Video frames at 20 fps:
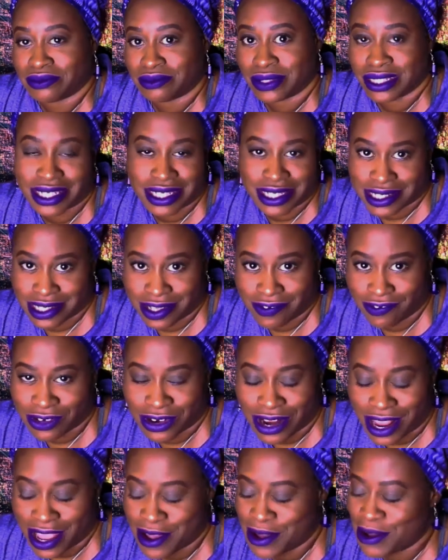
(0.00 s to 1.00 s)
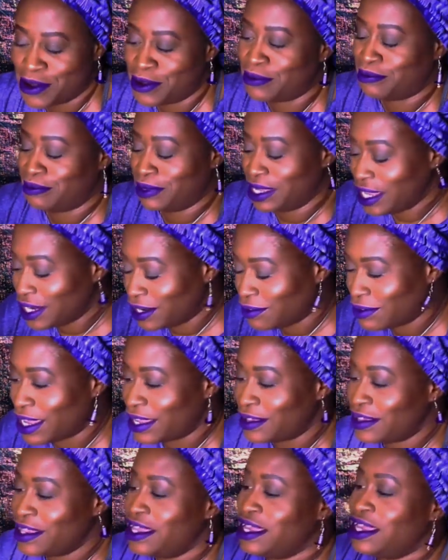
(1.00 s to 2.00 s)
at least if you're at home.
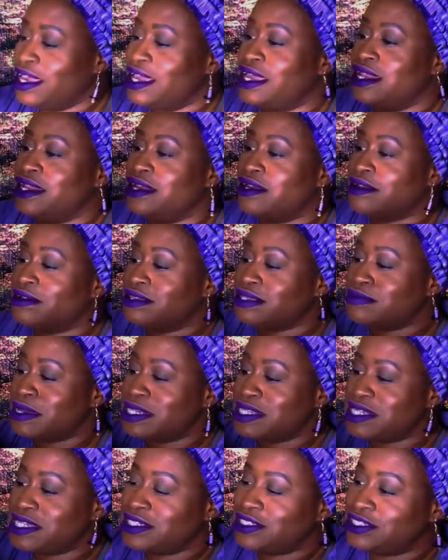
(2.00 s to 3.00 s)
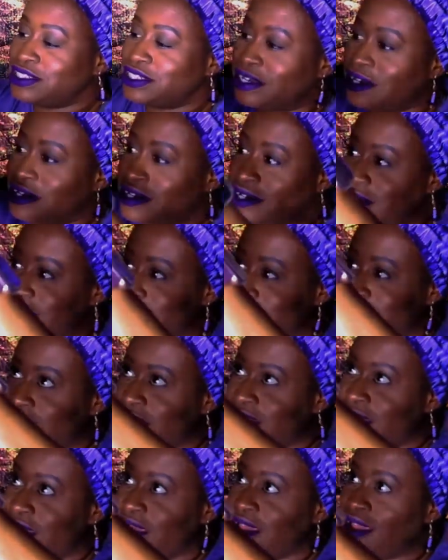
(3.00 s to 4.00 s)
Anyway, and here goes my t-shirt.
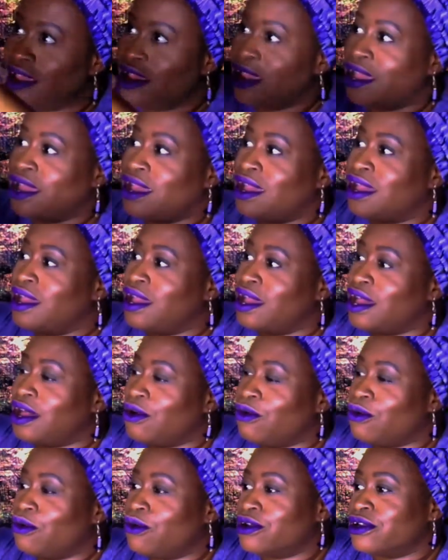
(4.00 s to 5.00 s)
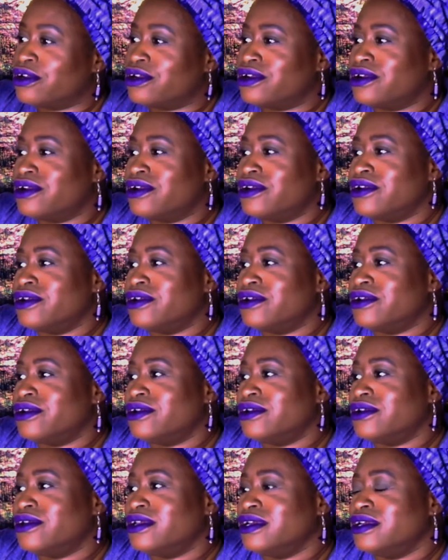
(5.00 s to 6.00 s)
I
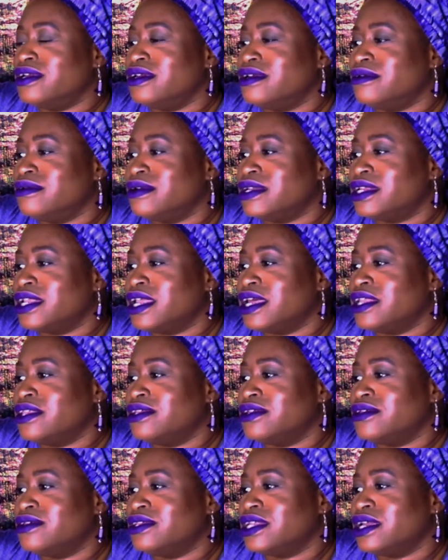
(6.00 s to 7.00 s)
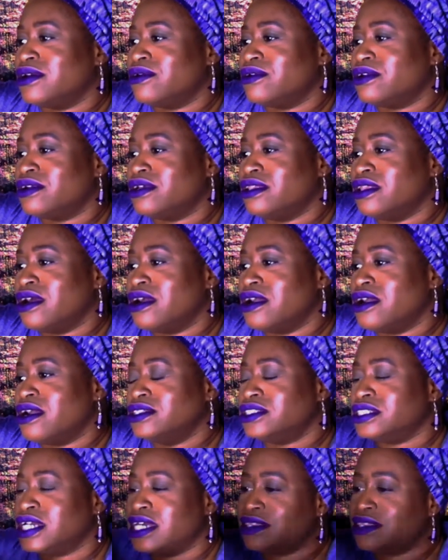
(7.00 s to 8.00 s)
ordered, what did I do? Did I order a large? I